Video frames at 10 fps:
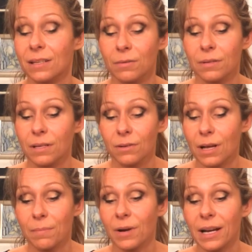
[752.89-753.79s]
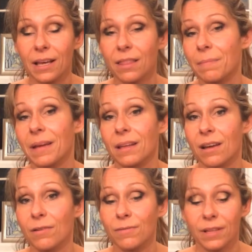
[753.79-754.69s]
It'll come right out of the pan,
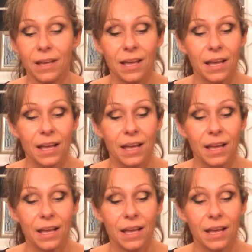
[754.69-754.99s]
hopefully.